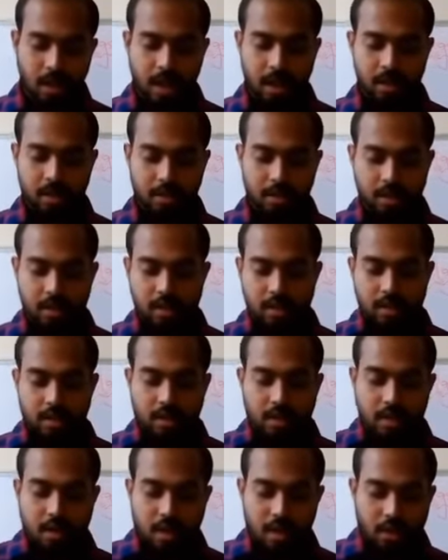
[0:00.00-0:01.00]
And
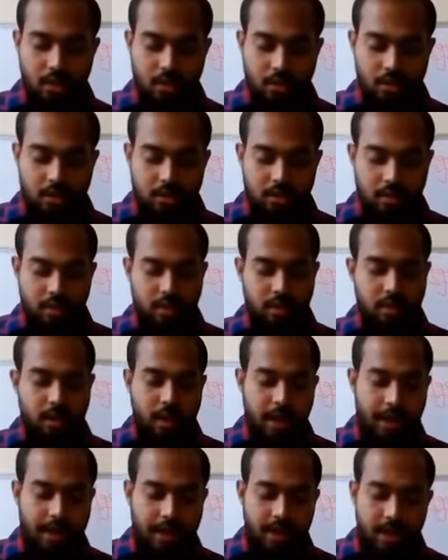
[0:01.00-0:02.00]
in
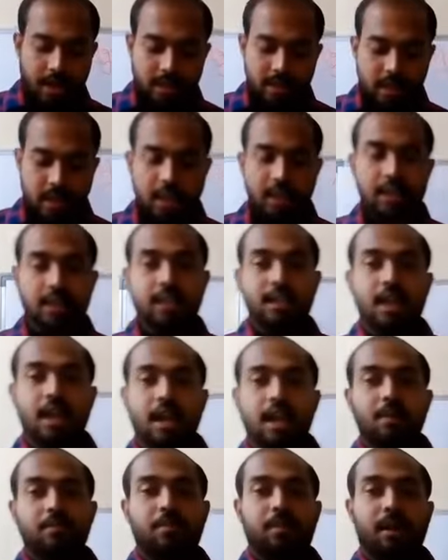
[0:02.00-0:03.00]
the agricultural
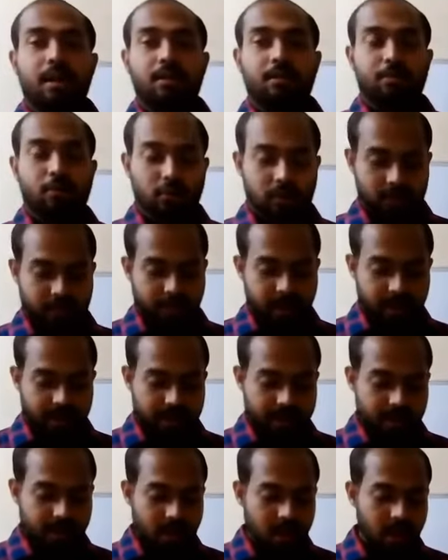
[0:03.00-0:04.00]
engineering
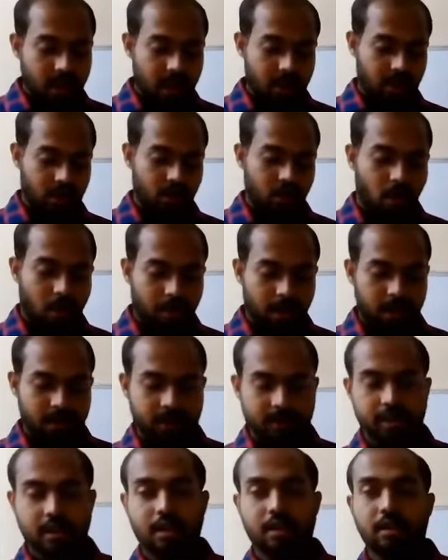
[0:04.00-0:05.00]
prospects,
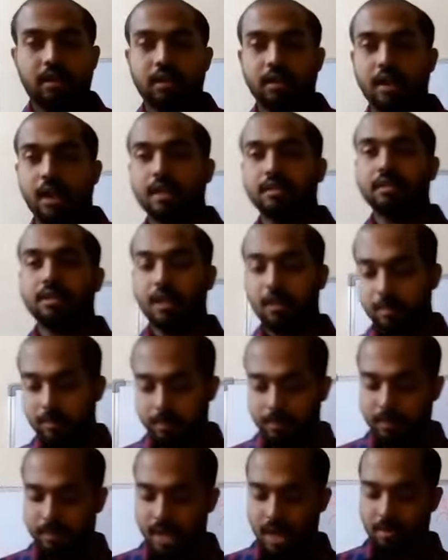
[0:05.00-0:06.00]
Robert
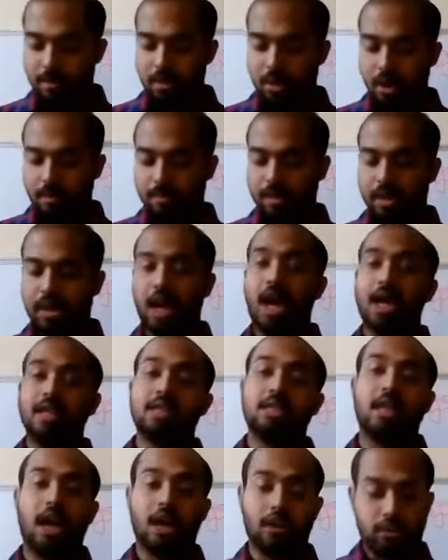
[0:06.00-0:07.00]
Ransom developed
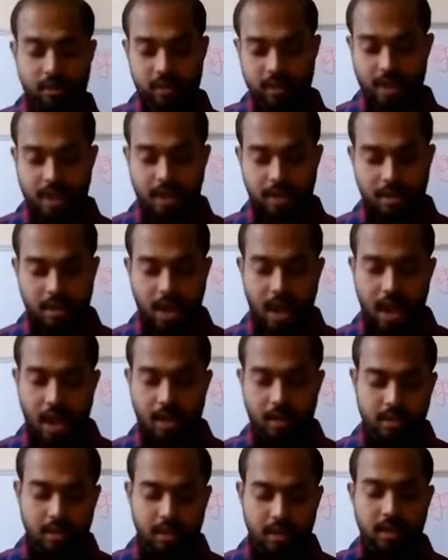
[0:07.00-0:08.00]
cast iron shear
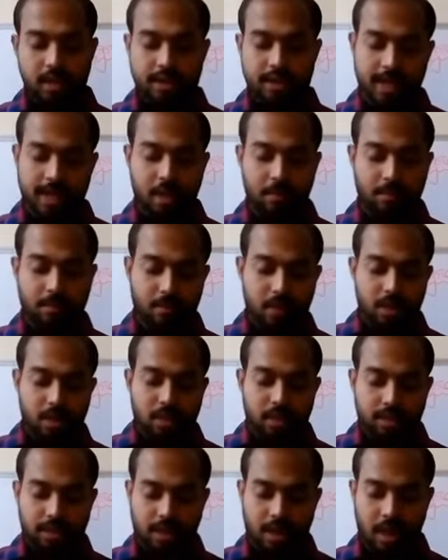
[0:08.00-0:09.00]
and
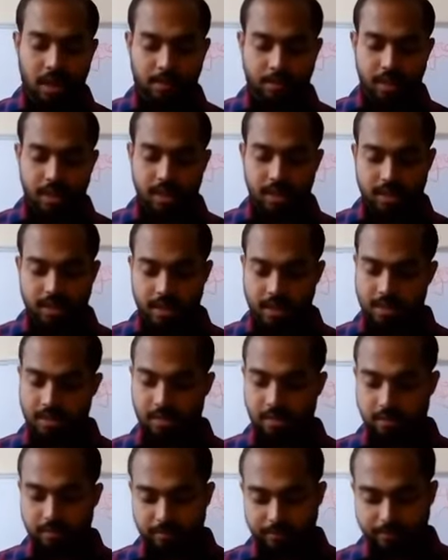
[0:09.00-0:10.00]
self-sharpening
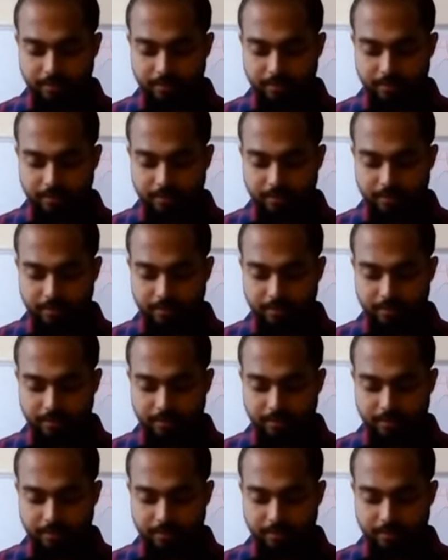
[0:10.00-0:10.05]
shear.